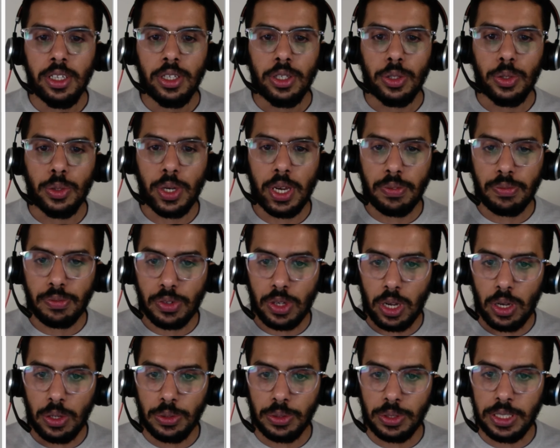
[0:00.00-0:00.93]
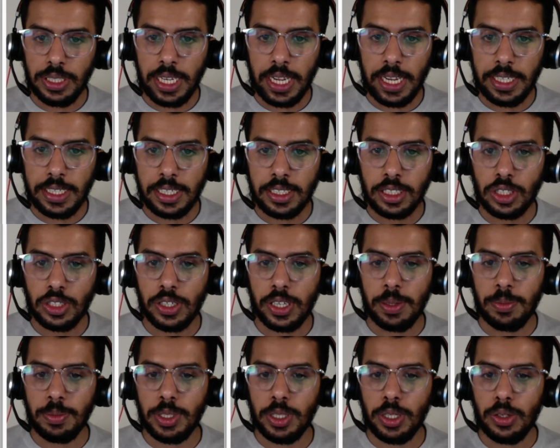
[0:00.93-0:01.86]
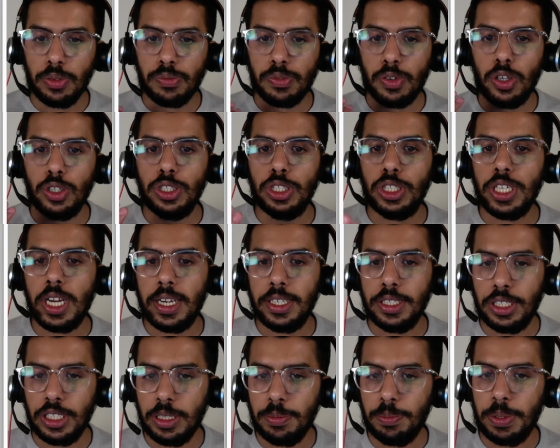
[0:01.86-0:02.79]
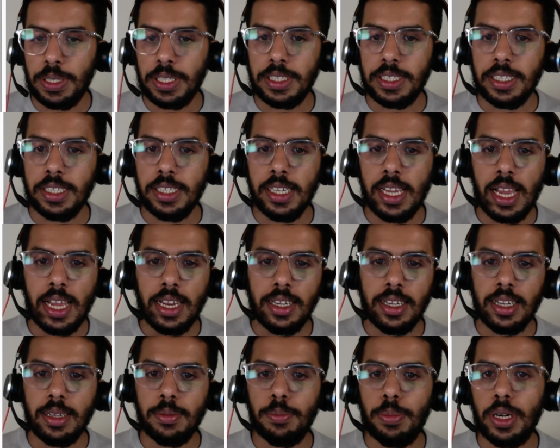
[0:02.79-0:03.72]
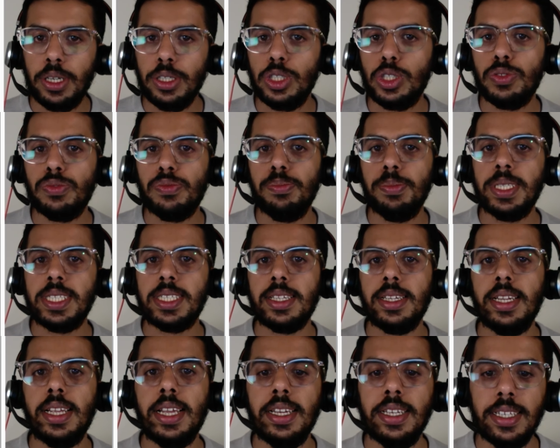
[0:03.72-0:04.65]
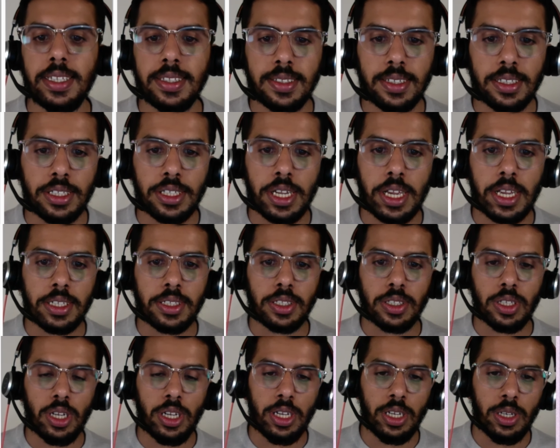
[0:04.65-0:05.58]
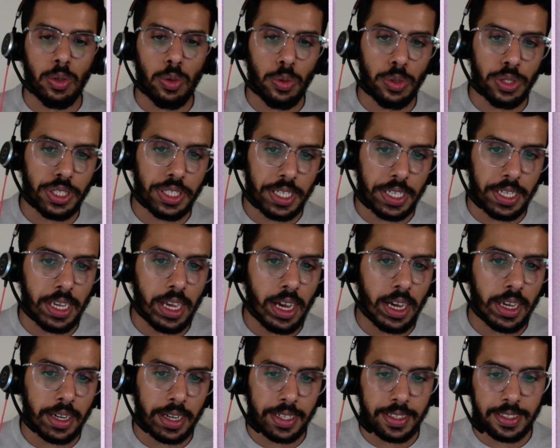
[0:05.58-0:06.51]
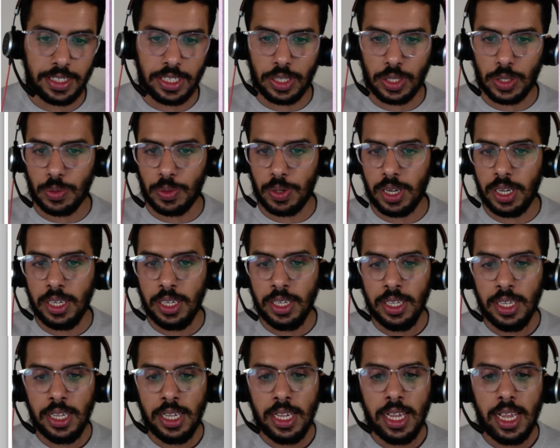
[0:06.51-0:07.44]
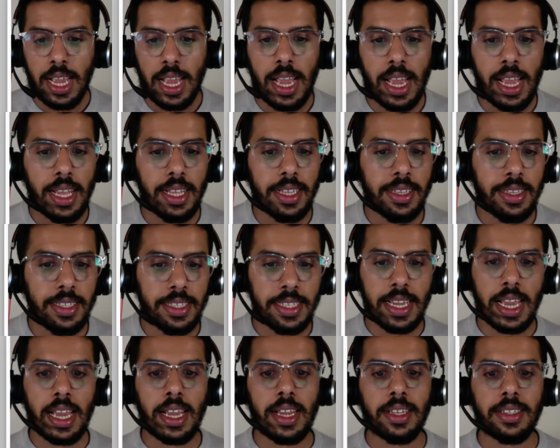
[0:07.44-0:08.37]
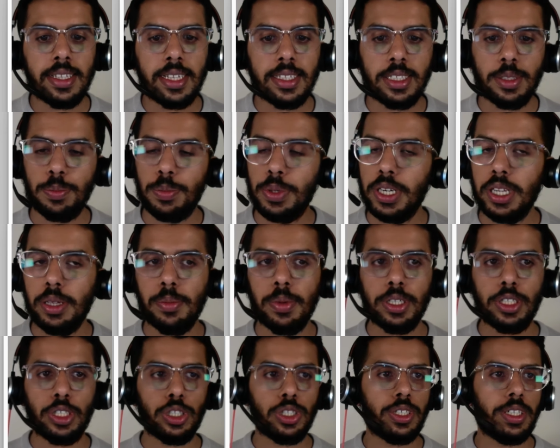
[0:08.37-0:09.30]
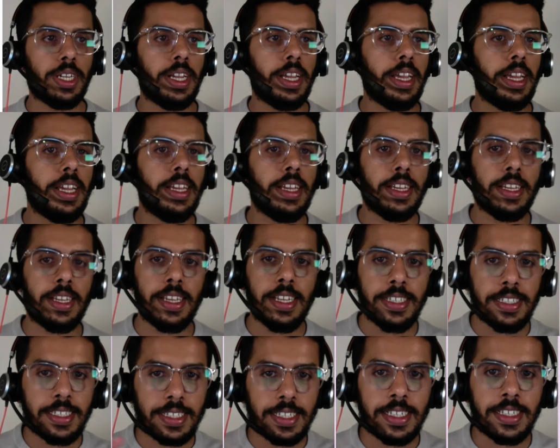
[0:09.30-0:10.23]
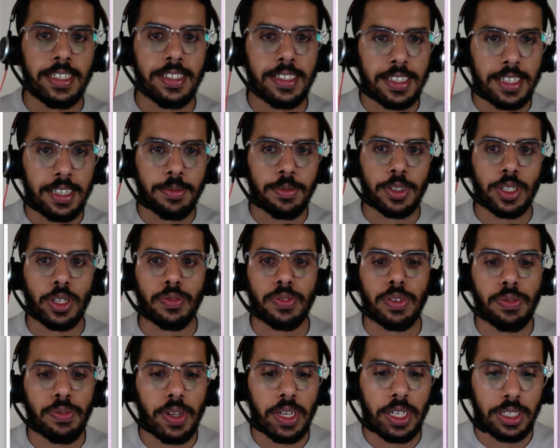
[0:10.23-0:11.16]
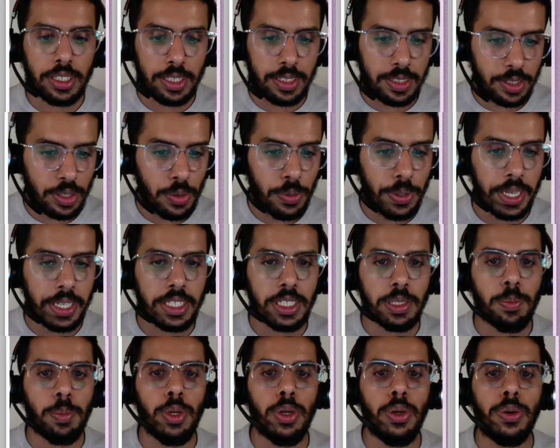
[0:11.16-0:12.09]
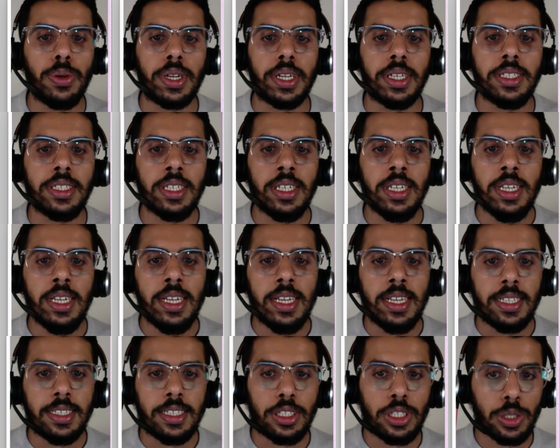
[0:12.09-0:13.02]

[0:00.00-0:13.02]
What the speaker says: you have got data streams, you have got ChatGPT, and a bunch of miscellaneous such as OCR, etc. And yeah, that's pretty much it in terms of the functions. Go explore it. The